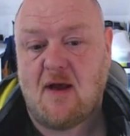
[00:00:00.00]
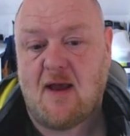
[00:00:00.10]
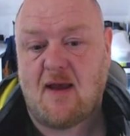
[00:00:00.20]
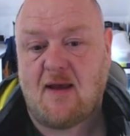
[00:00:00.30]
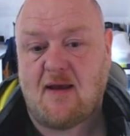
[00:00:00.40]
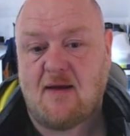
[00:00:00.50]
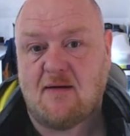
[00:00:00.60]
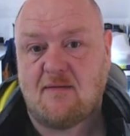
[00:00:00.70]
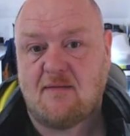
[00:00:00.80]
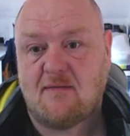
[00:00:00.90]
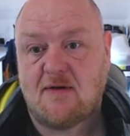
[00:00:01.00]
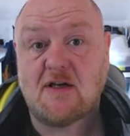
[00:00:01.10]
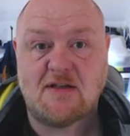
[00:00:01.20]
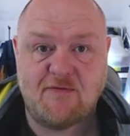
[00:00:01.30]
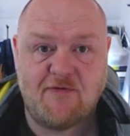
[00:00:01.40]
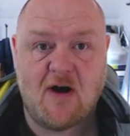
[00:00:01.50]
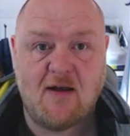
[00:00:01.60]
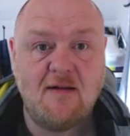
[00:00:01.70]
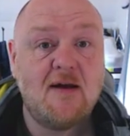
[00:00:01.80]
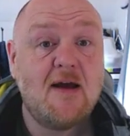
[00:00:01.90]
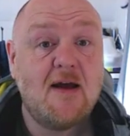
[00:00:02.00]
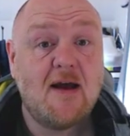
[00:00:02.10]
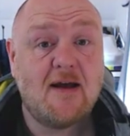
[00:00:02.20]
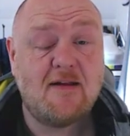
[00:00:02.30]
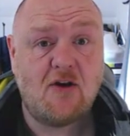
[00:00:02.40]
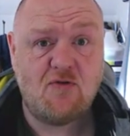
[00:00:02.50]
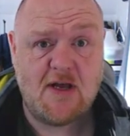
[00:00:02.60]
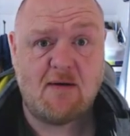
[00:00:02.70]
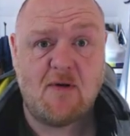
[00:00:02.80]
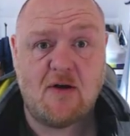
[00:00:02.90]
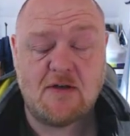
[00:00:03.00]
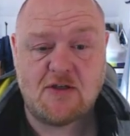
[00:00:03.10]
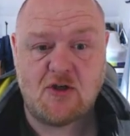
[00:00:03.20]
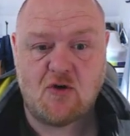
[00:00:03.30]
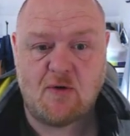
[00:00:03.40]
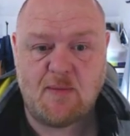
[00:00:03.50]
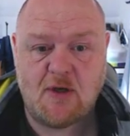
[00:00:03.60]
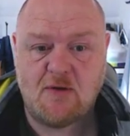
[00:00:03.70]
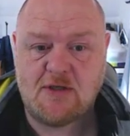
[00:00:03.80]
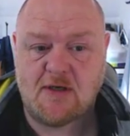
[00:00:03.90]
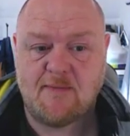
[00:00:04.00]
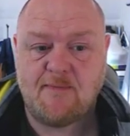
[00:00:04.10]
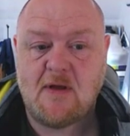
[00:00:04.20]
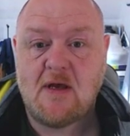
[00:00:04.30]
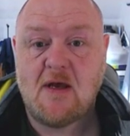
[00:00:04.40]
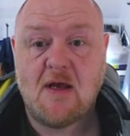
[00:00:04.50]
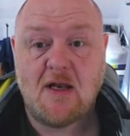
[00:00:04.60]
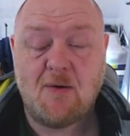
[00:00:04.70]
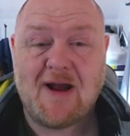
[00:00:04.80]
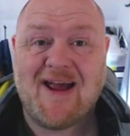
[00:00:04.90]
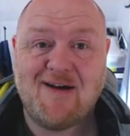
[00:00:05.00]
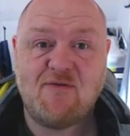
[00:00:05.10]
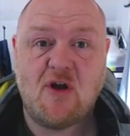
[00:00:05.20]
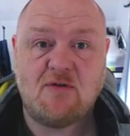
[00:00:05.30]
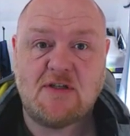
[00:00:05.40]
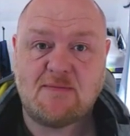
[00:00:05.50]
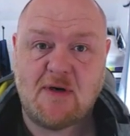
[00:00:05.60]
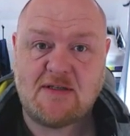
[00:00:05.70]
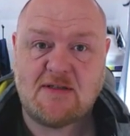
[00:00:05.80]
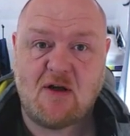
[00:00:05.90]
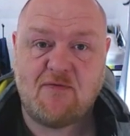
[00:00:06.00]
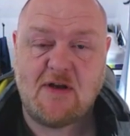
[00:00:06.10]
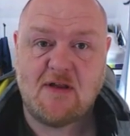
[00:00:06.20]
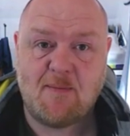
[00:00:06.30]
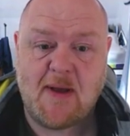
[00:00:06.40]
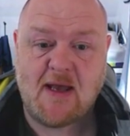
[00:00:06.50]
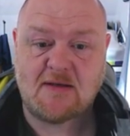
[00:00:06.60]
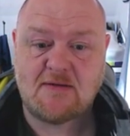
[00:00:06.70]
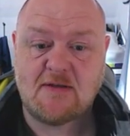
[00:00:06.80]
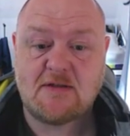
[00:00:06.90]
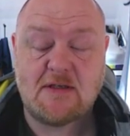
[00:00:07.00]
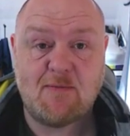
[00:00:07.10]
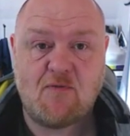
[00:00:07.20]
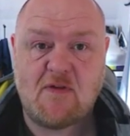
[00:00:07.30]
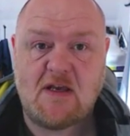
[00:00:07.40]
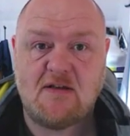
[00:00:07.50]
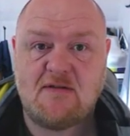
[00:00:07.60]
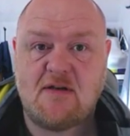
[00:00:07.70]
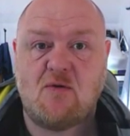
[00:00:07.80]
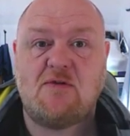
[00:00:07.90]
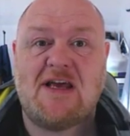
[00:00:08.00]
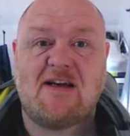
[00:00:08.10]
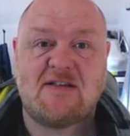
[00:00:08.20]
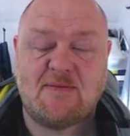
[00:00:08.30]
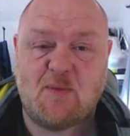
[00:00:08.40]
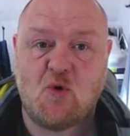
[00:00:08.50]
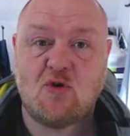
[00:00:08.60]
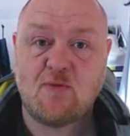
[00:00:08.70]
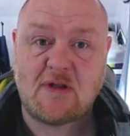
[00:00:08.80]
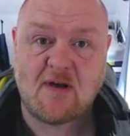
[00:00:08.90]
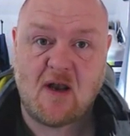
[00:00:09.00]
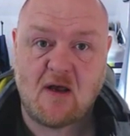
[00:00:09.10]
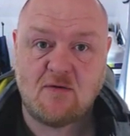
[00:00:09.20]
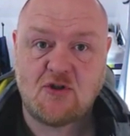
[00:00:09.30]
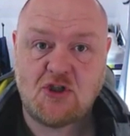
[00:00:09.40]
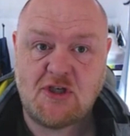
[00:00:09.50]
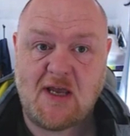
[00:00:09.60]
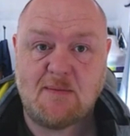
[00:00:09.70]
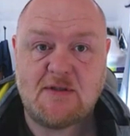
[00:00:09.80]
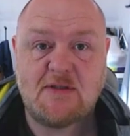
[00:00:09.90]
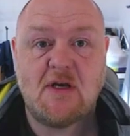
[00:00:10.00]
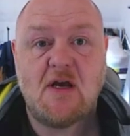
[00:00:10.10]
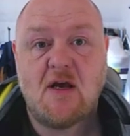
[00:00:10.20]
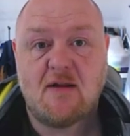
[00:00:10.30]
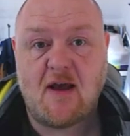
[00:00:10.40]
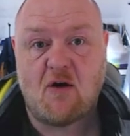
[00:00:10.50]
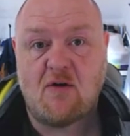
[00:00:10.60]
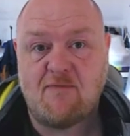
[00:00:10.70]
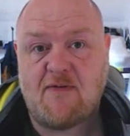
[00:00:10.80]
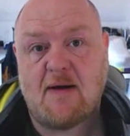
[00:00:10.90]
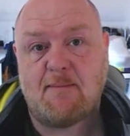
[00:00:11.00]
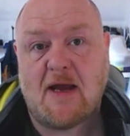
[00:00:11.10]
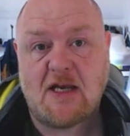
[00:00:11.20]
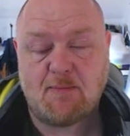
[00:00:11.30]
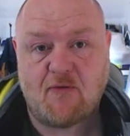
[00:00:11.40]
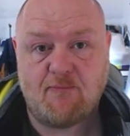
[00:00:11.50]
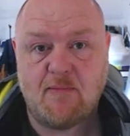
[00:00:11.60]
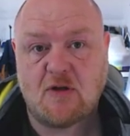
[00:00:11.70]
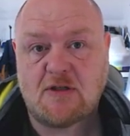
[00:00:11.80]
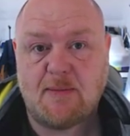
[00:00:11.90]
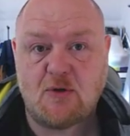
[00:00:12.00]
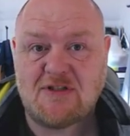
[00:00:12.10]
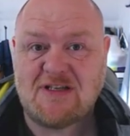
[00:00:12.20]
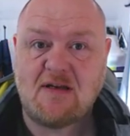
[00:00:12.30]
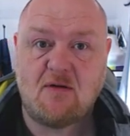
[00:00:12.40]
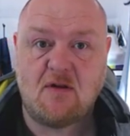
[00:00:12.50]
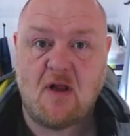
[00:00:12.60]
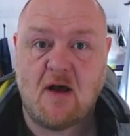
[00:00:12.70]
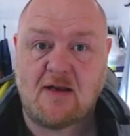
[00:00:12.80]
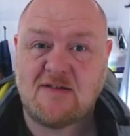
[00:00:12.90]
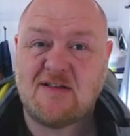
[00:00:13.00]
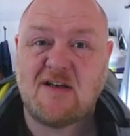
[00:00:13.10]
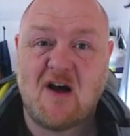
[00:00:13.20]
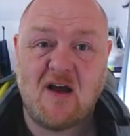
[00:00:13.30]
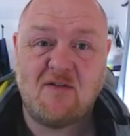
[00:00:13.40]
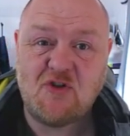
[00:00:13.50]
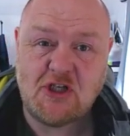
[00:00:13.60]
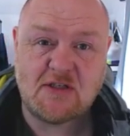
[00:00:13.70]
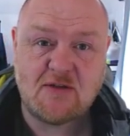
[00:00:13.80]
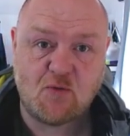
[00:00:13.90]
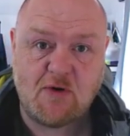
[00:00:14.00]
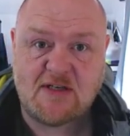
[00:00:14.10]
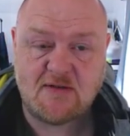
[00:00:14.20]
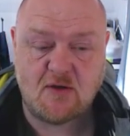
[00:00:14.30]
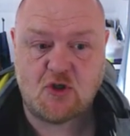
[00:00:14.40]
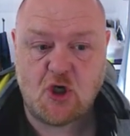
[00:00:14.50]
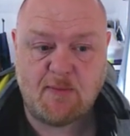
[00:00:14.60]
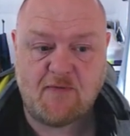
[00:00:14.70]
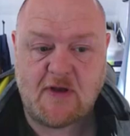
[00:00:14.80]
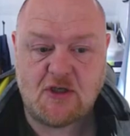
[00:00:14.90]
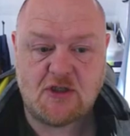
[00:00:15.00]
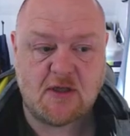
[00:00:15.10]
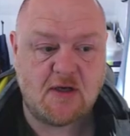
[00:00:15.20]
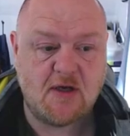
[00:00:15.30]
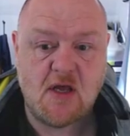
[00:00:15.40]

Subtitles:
a cutting file, and then you download it to your computer. Now I have noticed myself in the past that some of these don't export with closed shapes. They are in fact made up of multiple single lines that kind of just rest on top of each other.